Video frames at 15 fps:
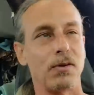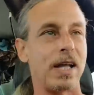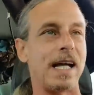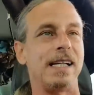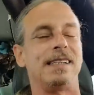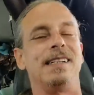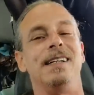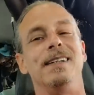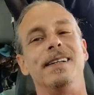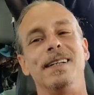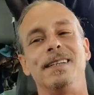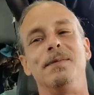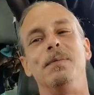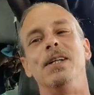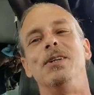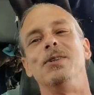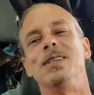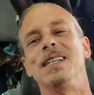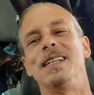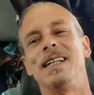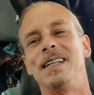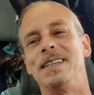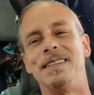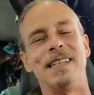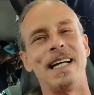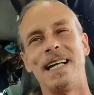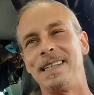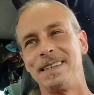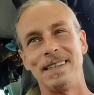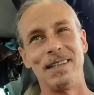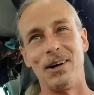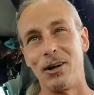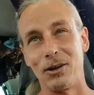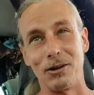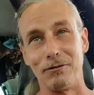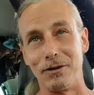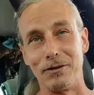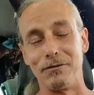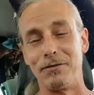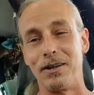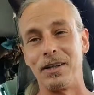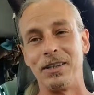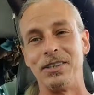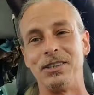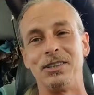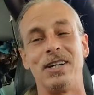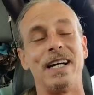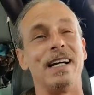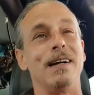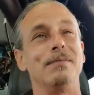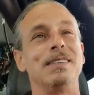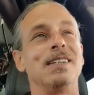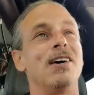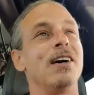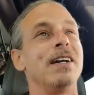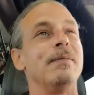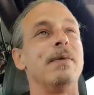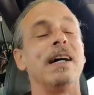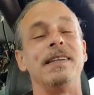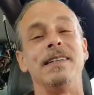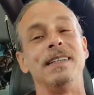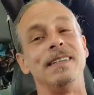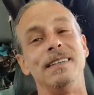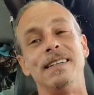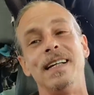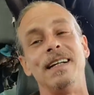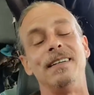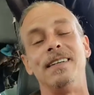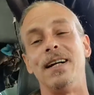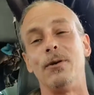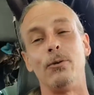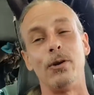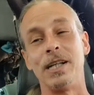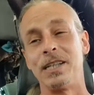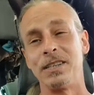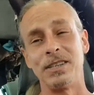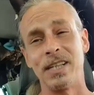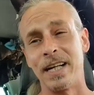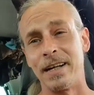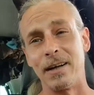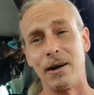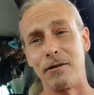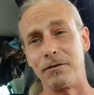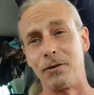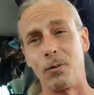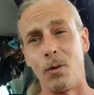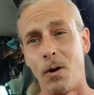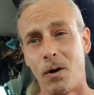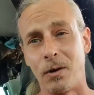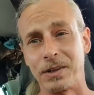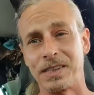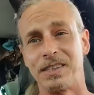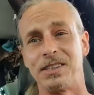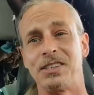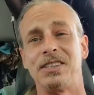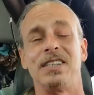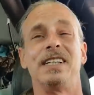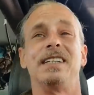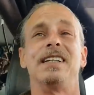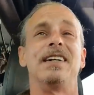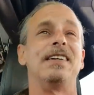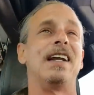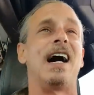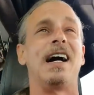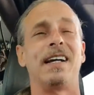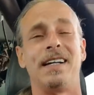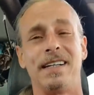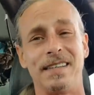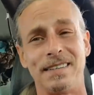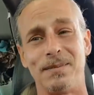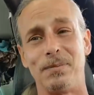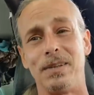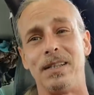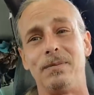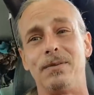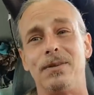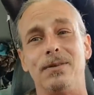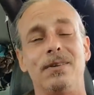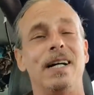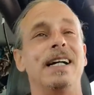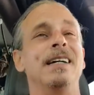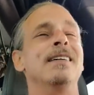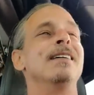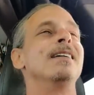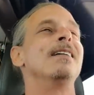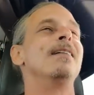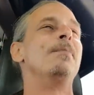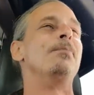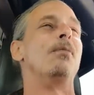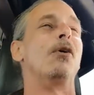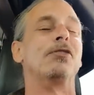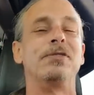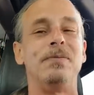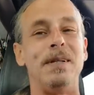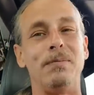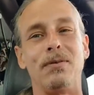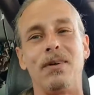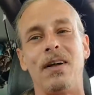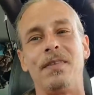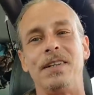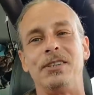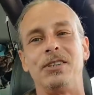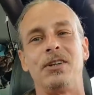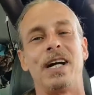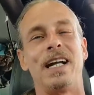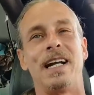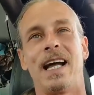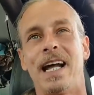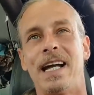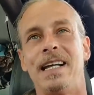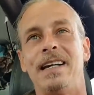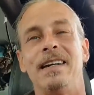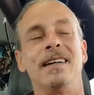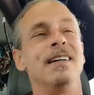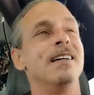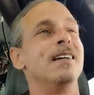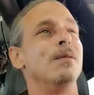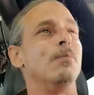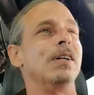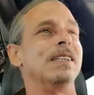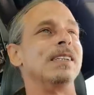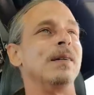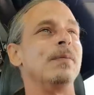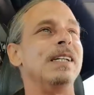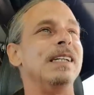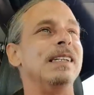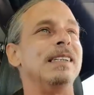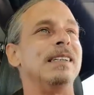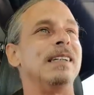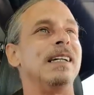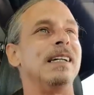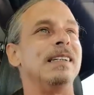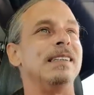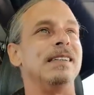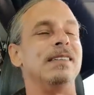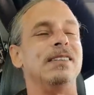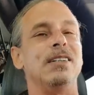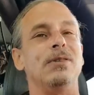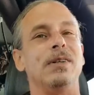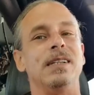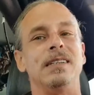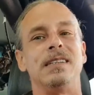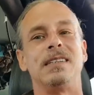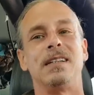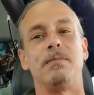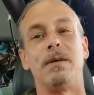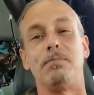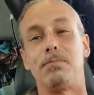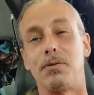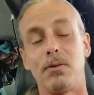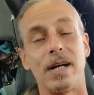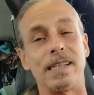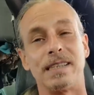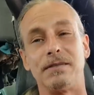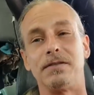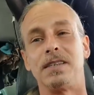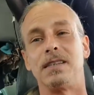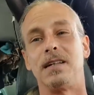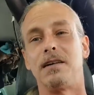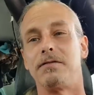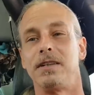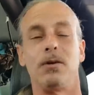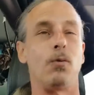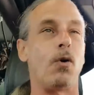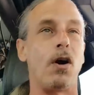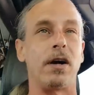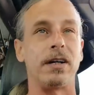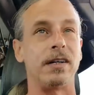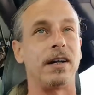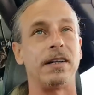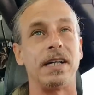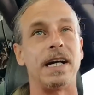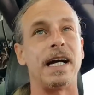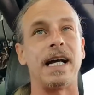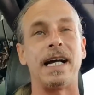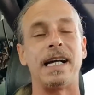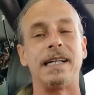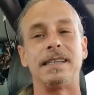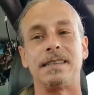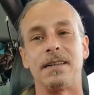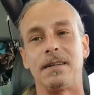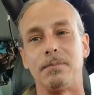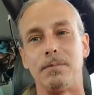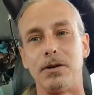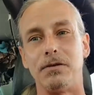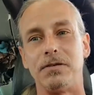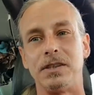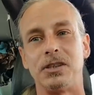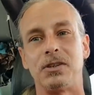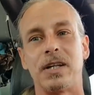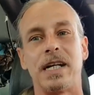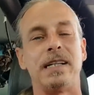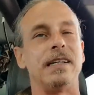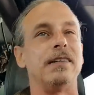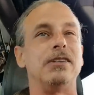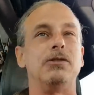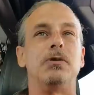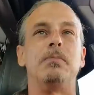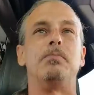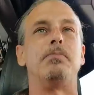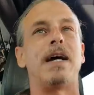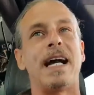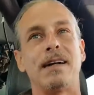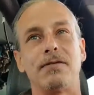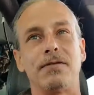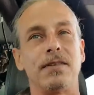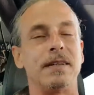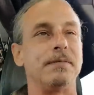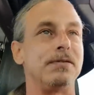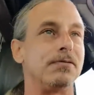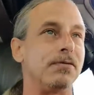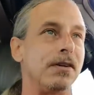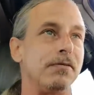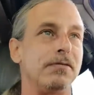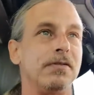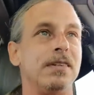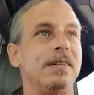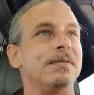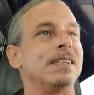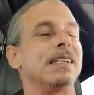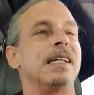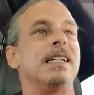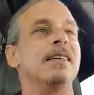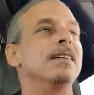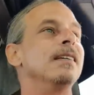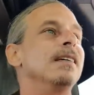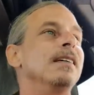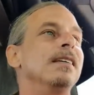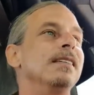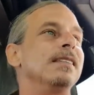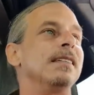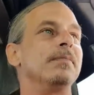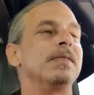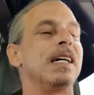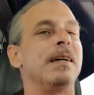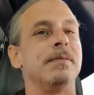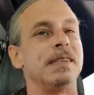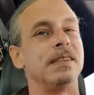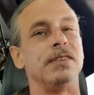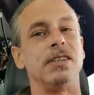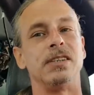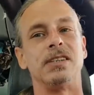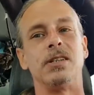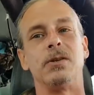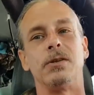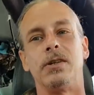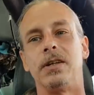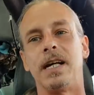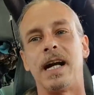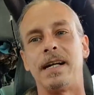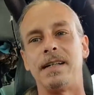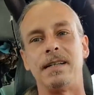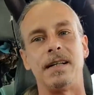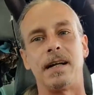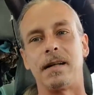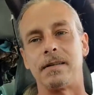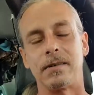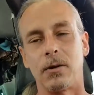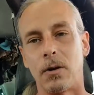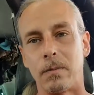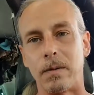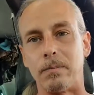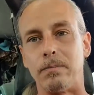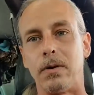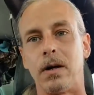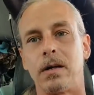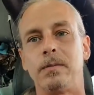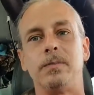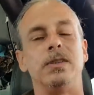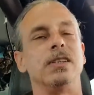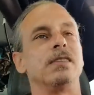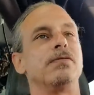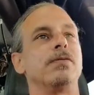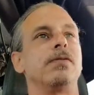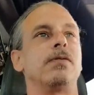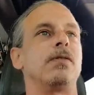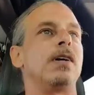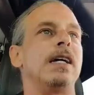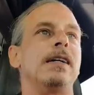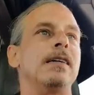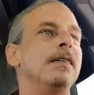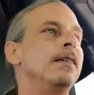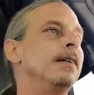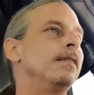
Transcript: blasting this music and dancing all over the fucking train. I'm talking about they're ricocheting off the walls and shit. They're knocking into people like most people on the train hate it. But some of these kids are doing some impressive stuff. They're walking on their hands on a moving train. They're doing back flips, front flips. Like sometimes they're just so good at it, you got to throw them a buck just for like,